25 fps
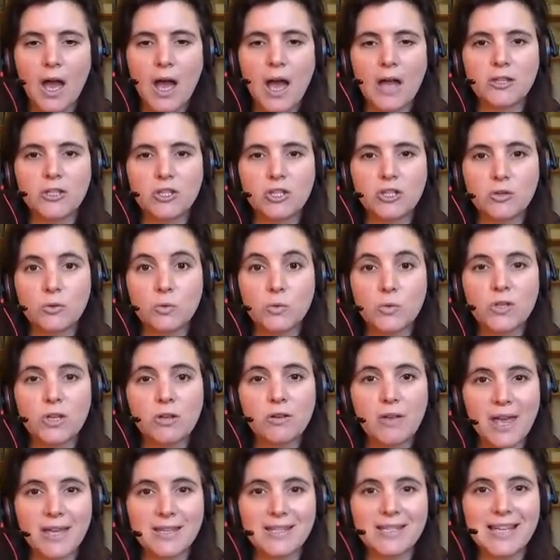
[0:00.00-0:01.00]
And she's
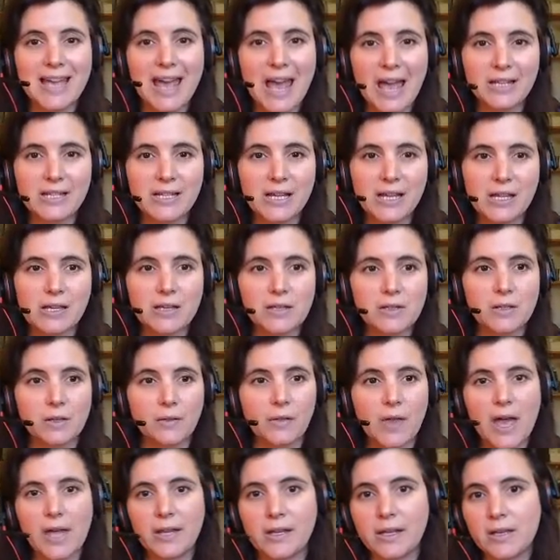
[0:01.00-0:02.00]
also getting headaches,
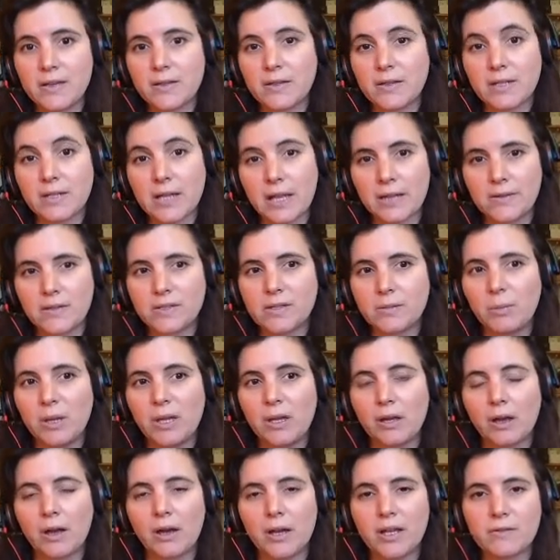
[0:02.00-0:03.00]
and the headaches tend to
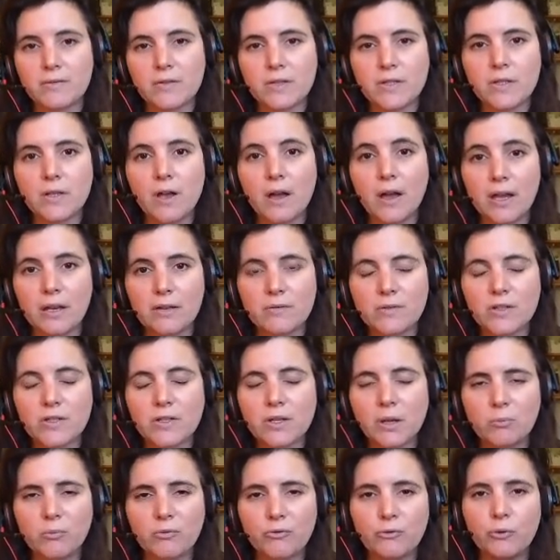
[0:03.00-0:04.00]
be a kind of sign of
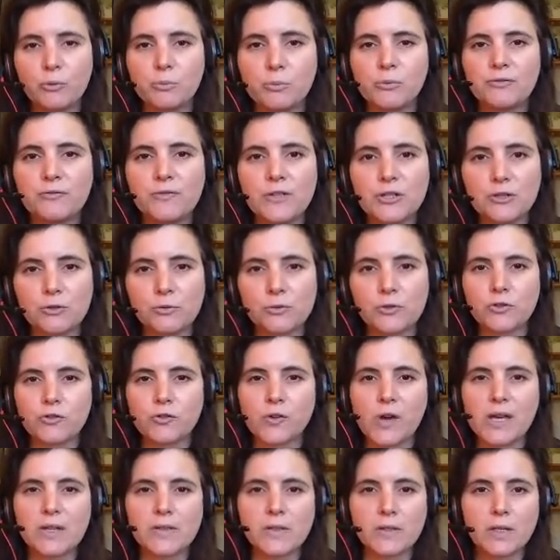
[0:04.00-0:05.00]
some form of visual
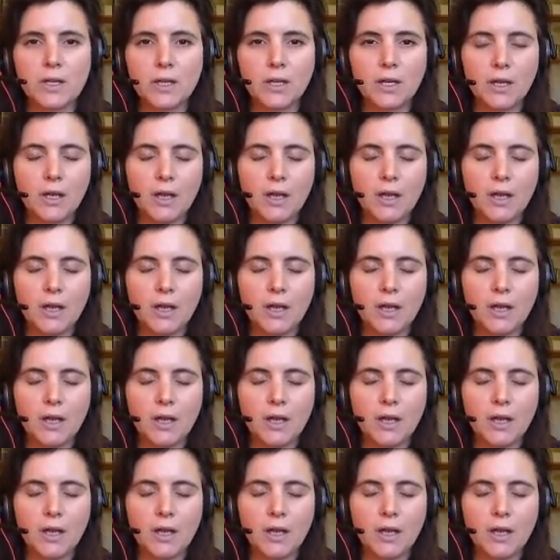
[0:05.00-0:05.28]
stress.